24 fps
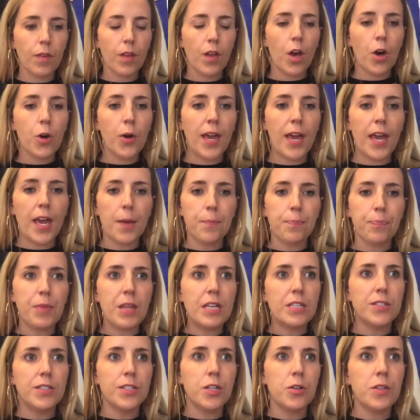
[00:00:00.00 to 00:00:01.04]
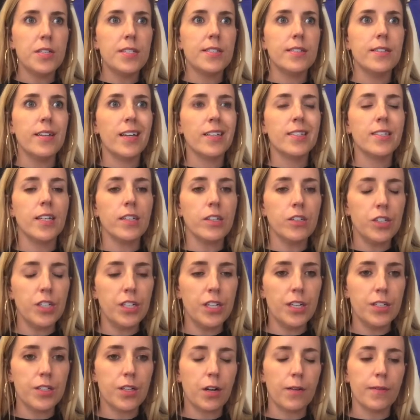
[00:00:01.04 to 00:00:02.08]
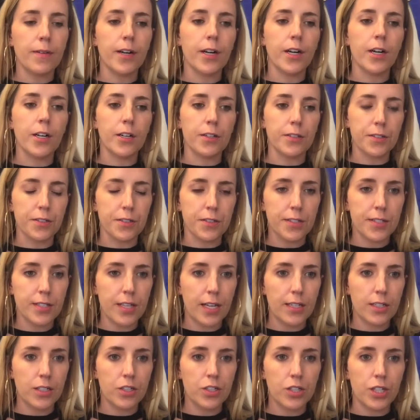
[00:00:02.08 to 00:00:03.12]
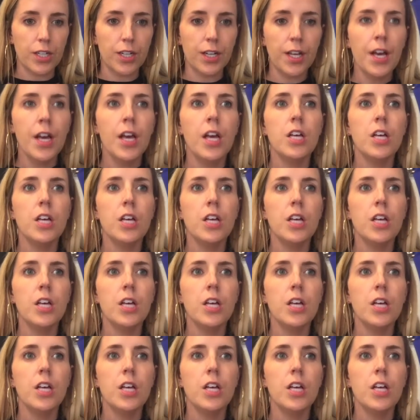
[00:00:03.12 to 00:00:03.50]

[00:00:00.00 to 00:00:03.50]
Okay, so this next section is our rehearsal section.